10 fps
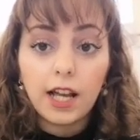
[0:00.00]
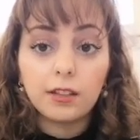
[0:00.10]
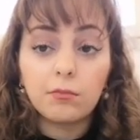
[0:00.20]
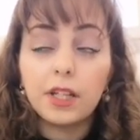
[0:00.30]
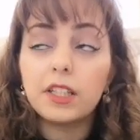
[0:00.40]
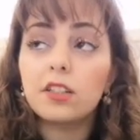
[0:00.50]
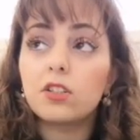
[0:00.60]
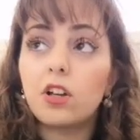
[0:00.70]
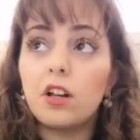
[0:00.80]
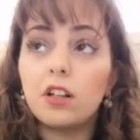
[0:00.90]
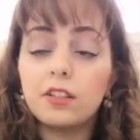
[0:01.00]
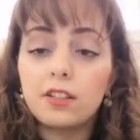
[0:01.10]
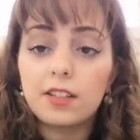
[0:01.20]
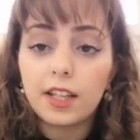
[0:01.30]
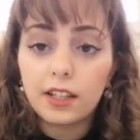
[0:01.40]
and based on
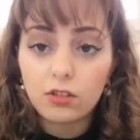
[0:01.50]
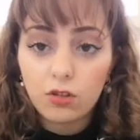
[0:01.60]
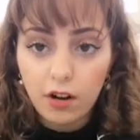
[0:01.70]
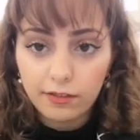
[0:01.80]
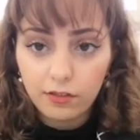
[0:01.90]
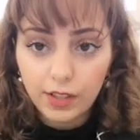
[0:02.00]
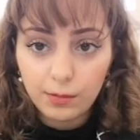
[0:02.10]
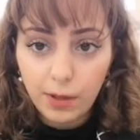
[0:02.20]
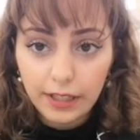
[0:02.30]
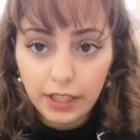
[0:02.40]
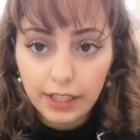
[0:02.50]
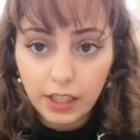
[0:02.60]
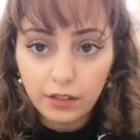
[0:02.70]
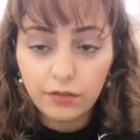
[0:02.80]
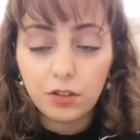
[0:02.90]
the second draft feedback I
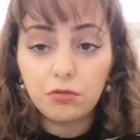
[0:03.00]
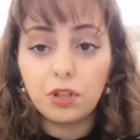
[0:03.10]
give you,